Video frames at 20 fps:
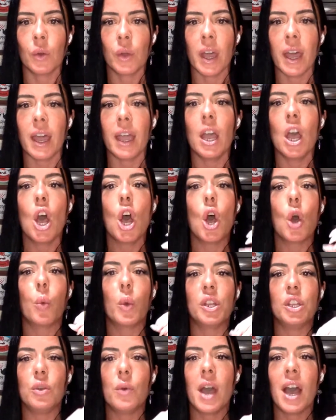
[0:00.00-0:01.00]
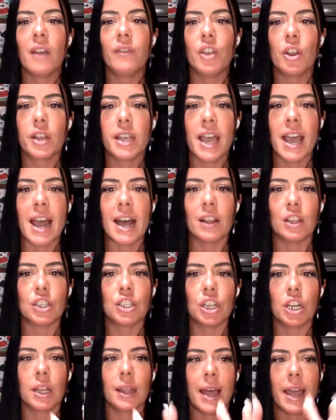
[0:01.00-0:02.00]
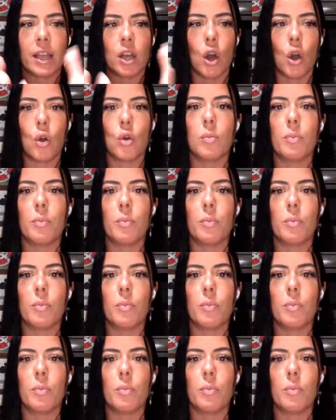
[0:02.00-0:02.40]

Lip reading: Okay. When you have your calendar like